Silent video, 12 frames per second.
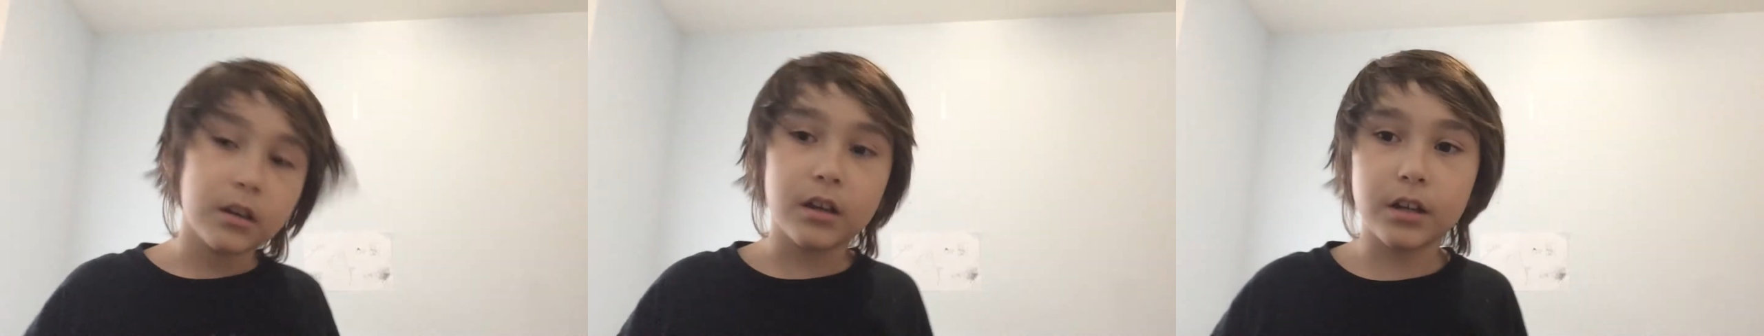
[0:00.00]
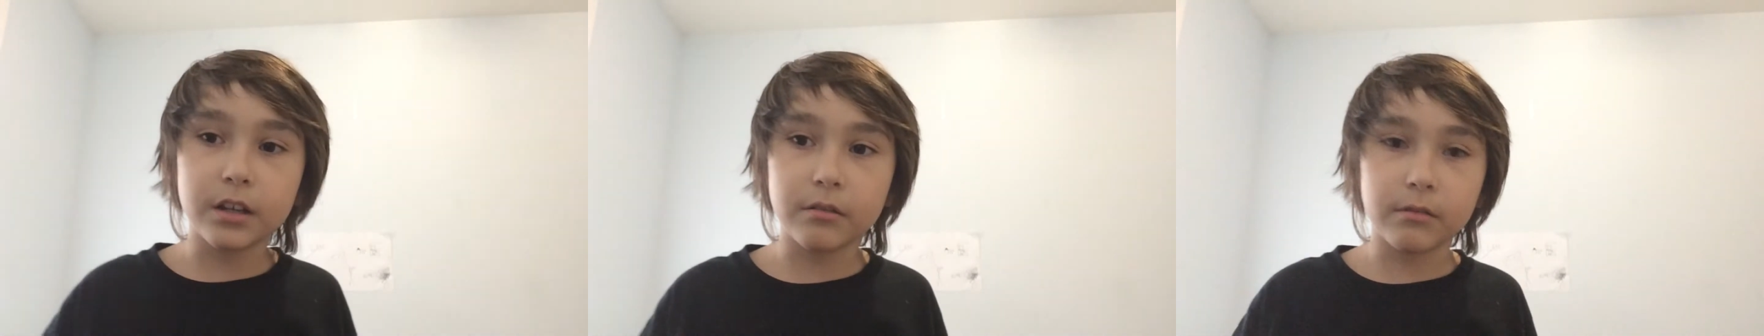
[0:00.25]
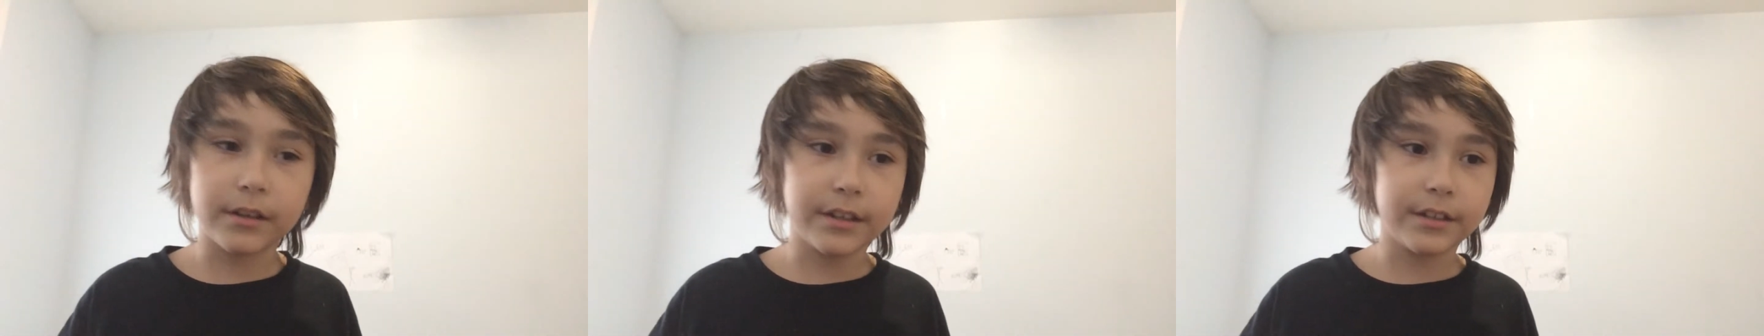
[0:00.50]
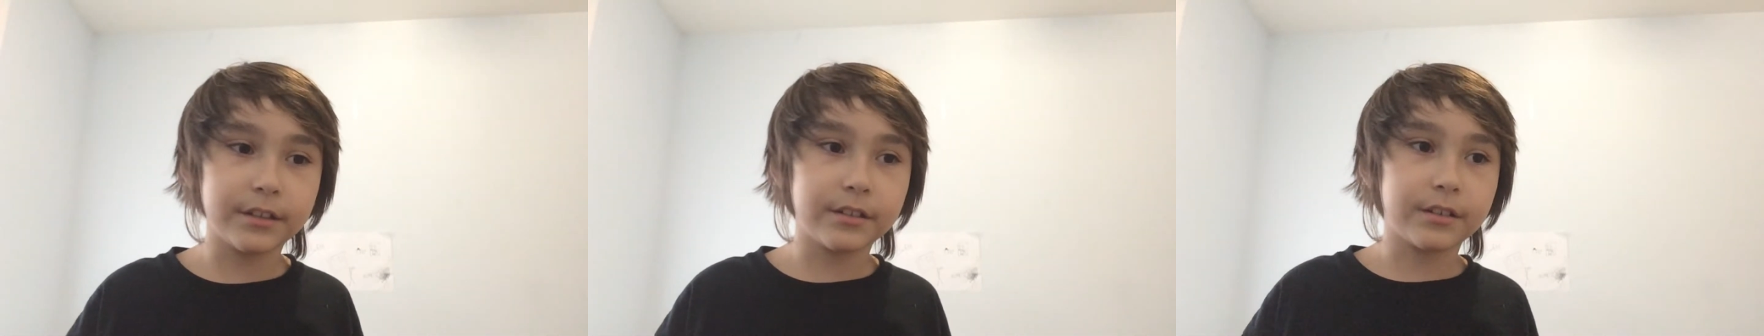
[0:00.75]

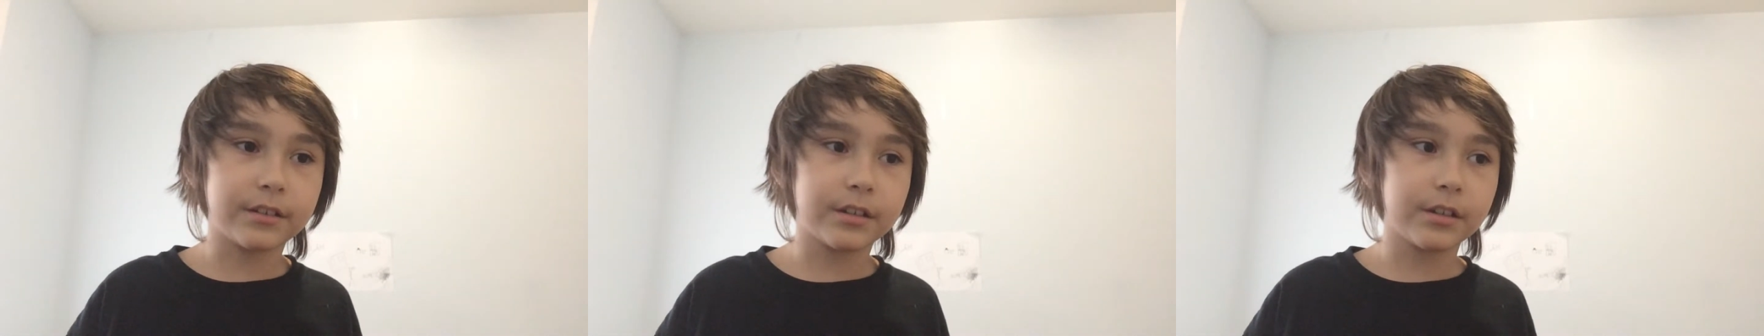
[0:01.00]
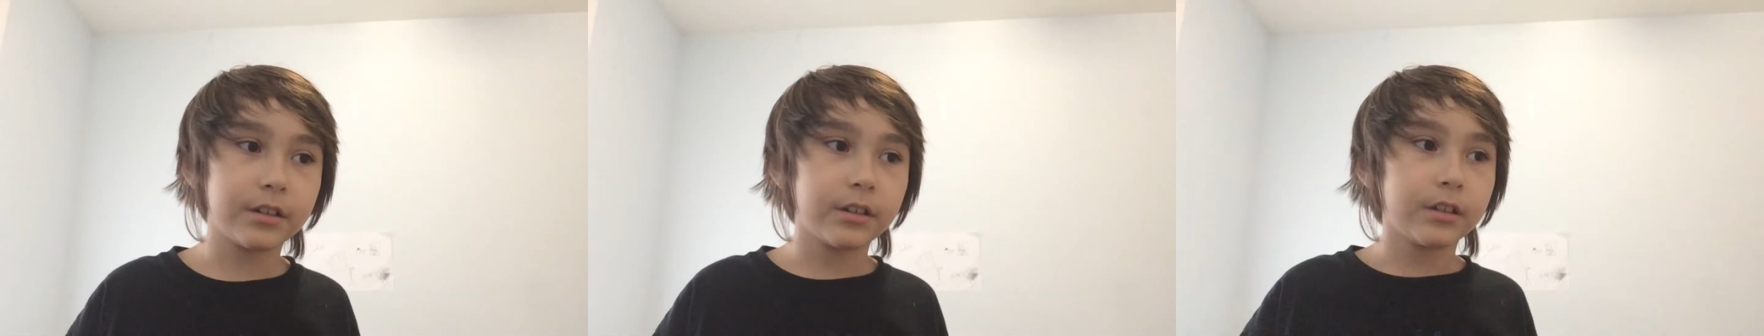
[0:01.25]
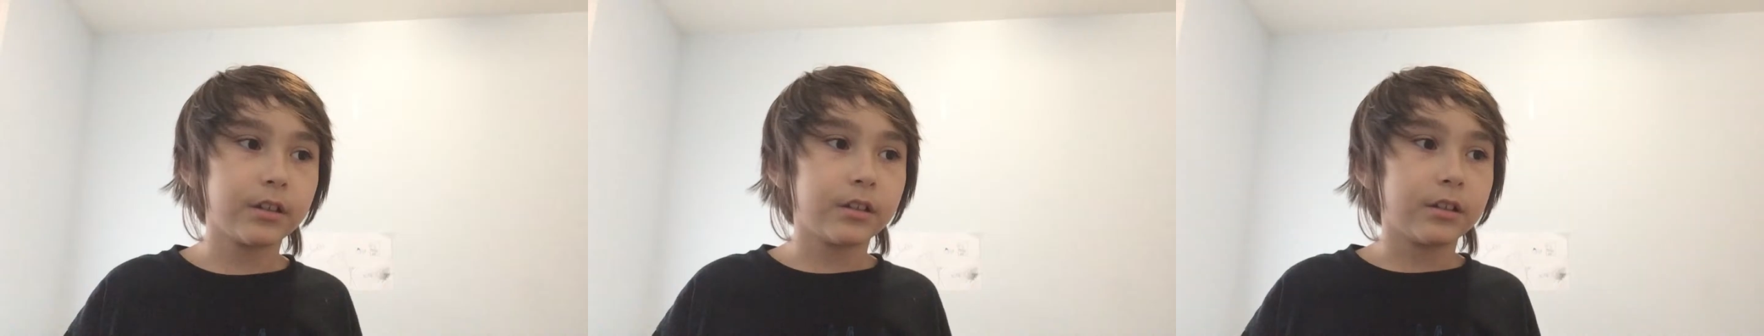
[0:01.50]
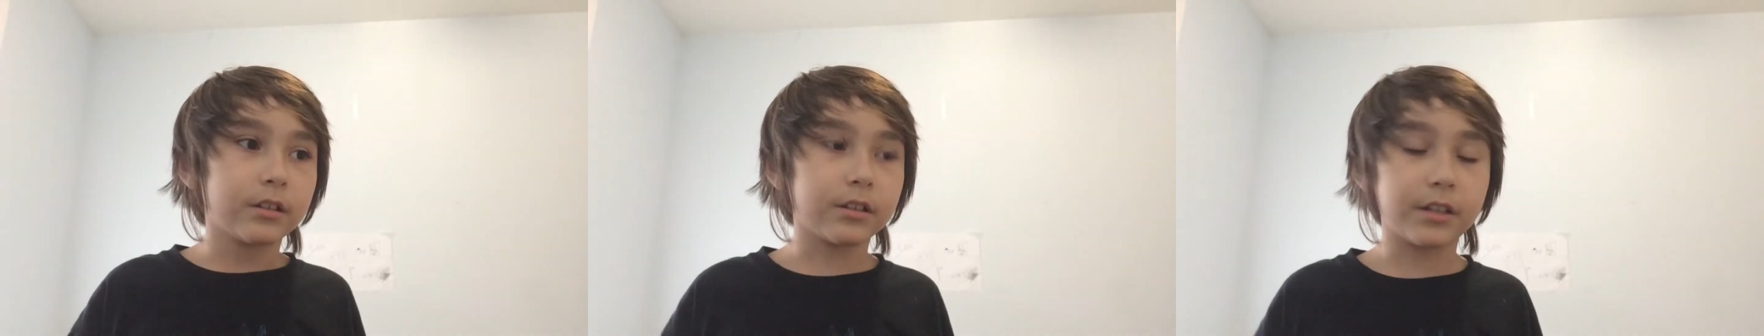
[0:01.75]
Anyways,
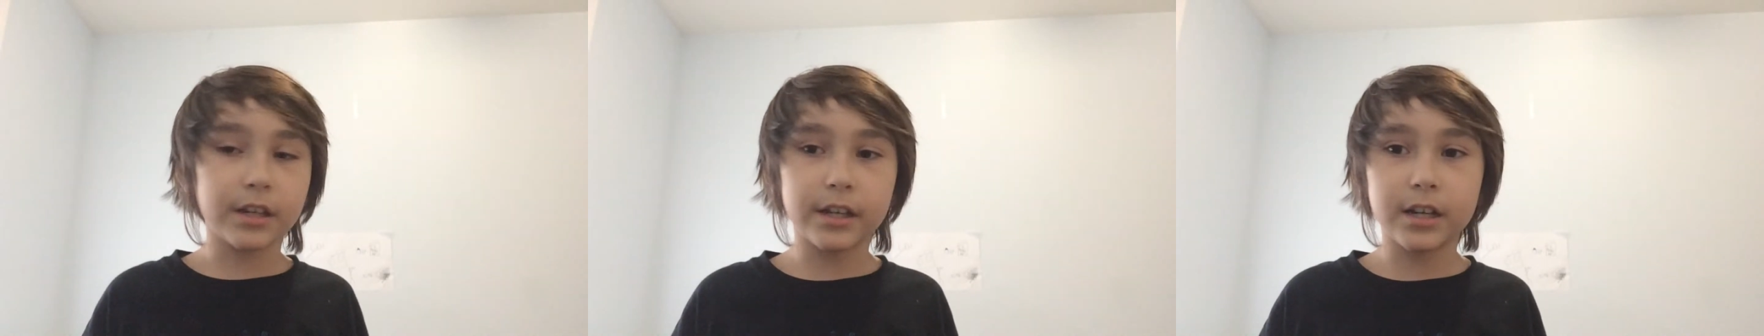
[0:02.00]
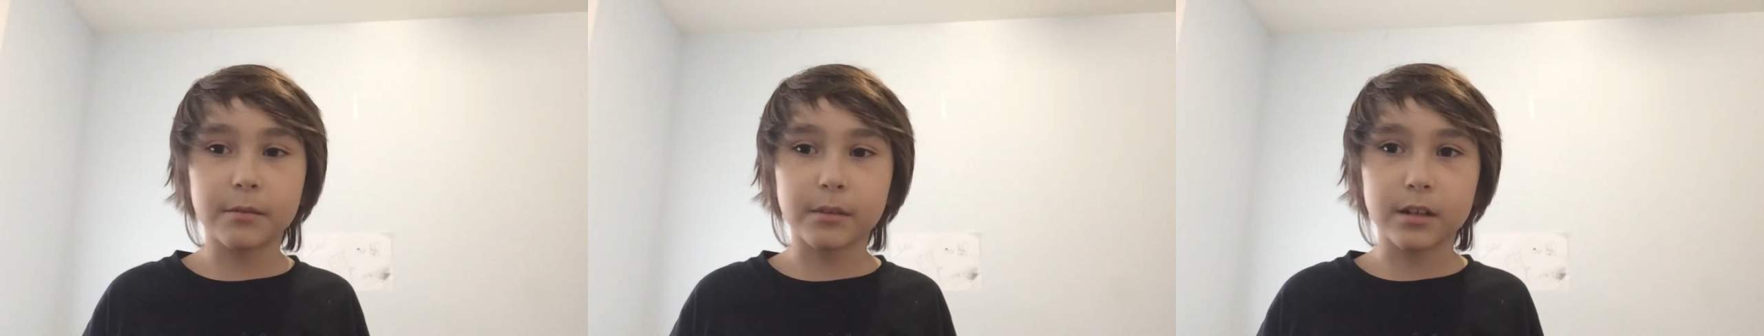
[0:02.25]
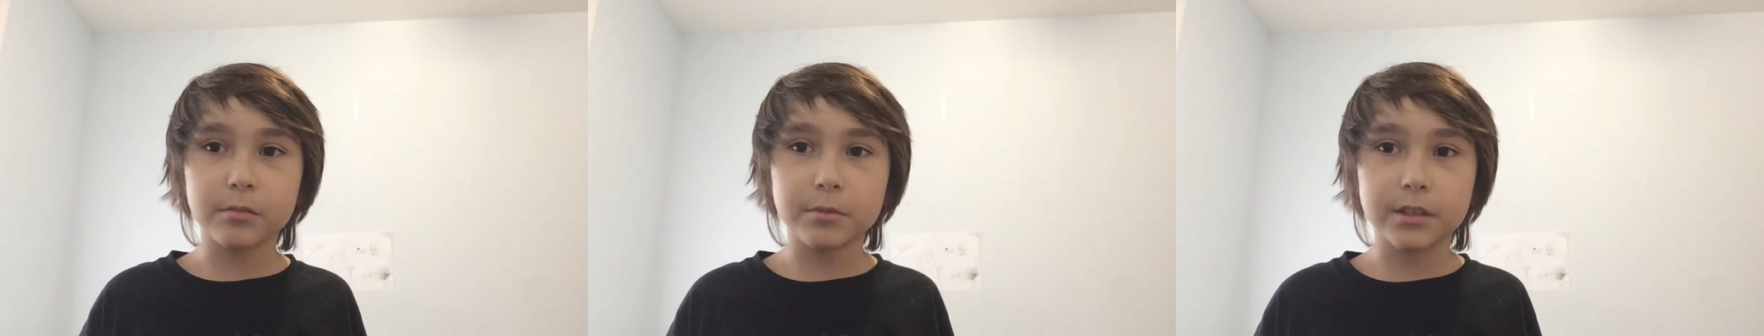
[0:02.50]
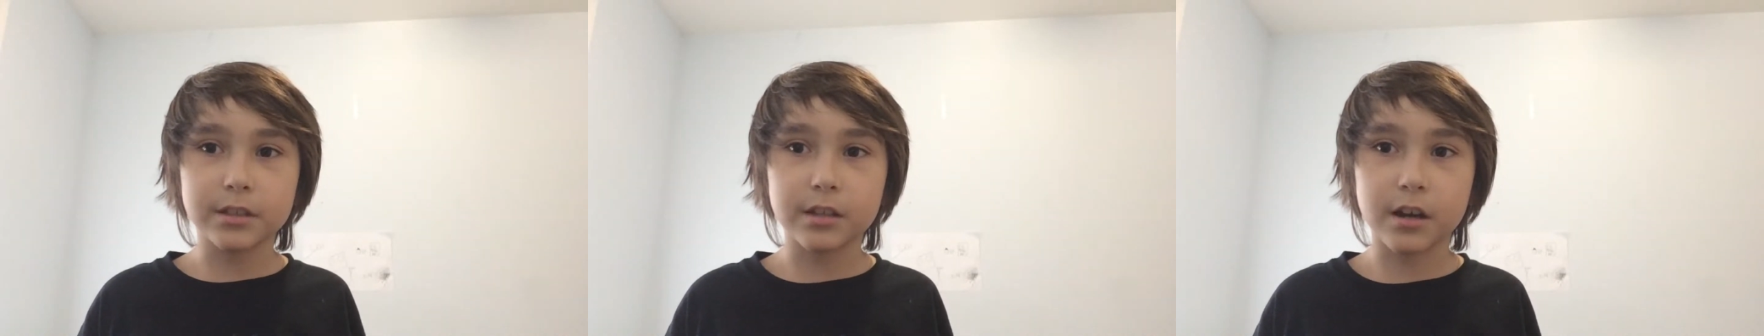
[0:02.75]
today I'm gonna
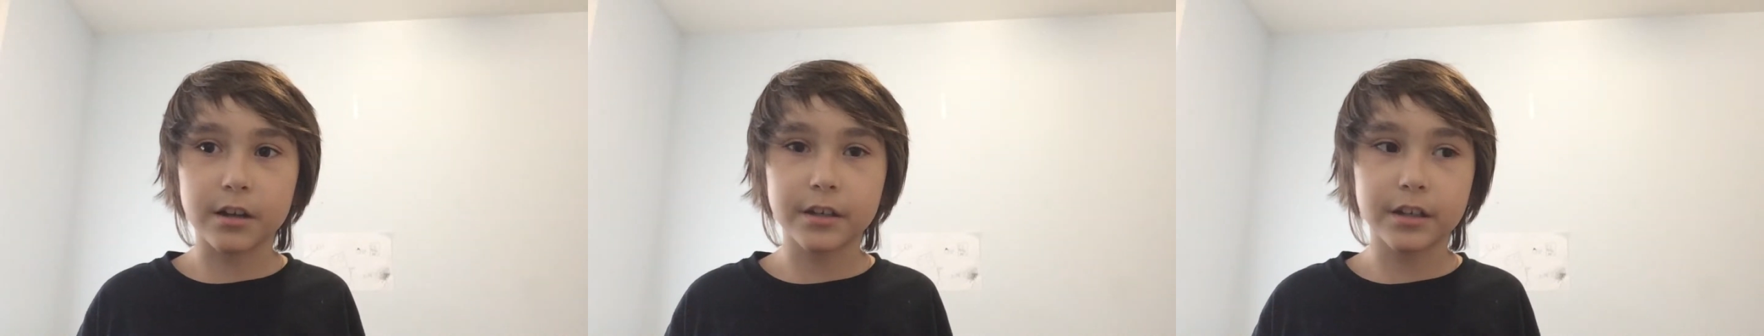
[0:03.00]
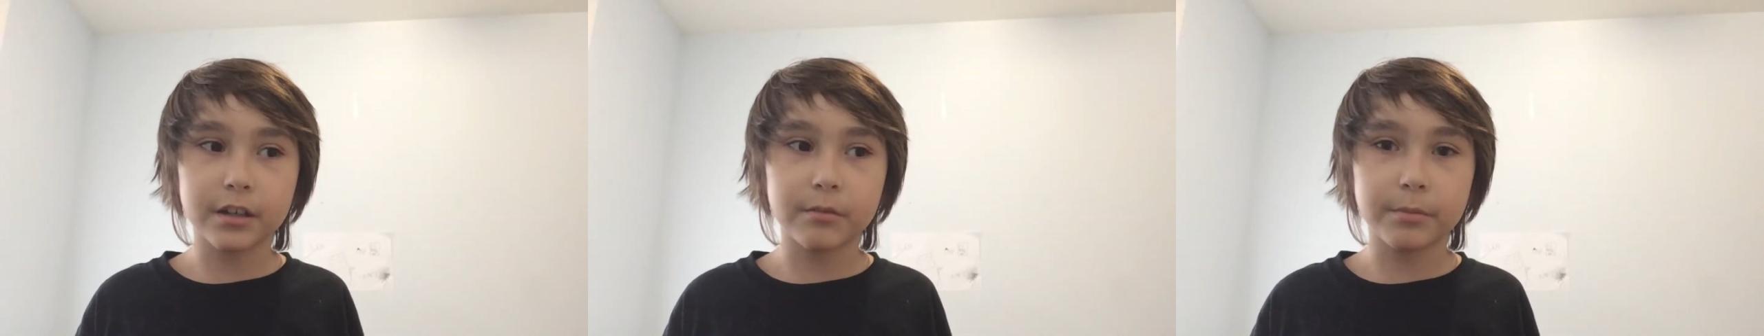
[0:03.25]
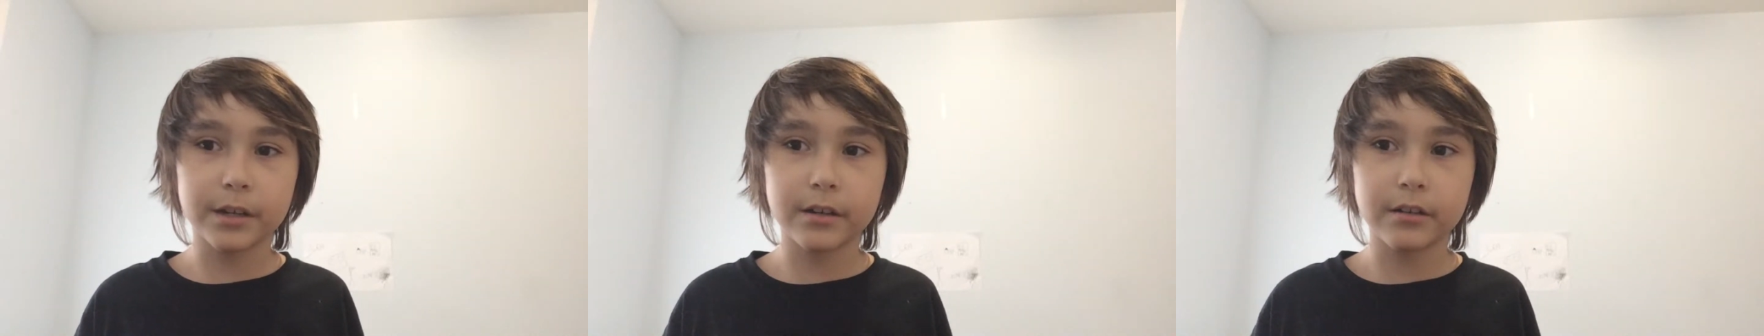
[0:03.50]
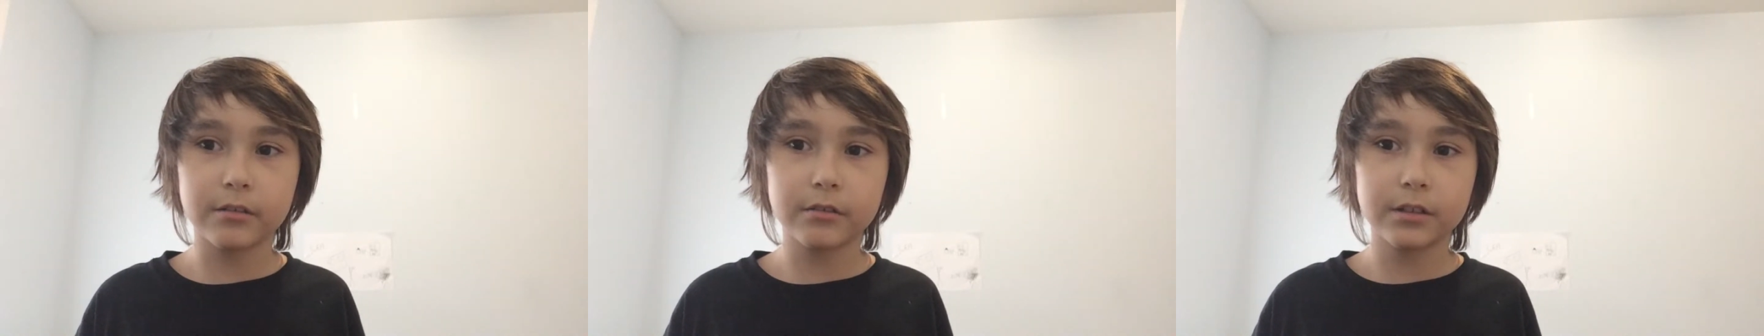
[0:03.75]
be talking
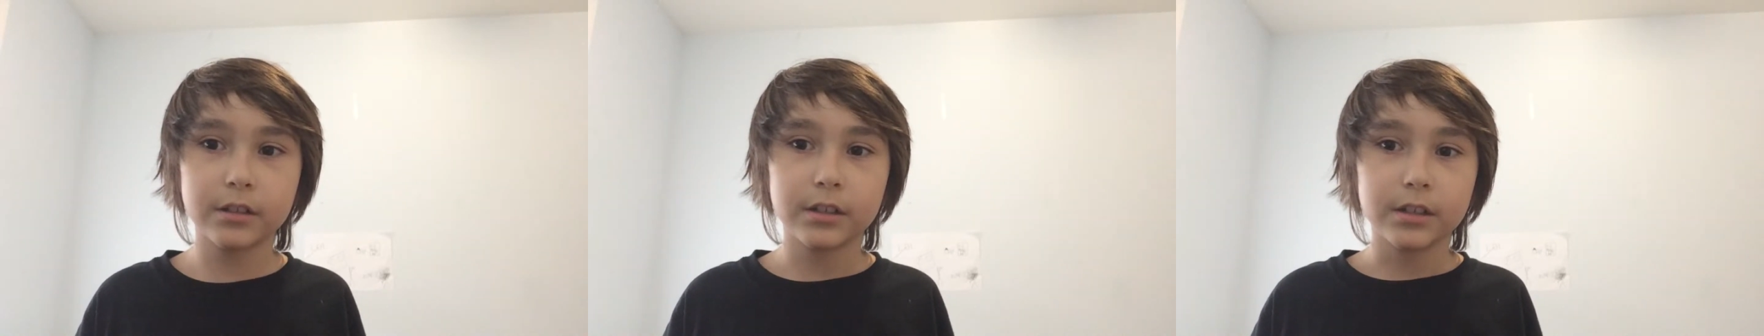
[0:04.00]
about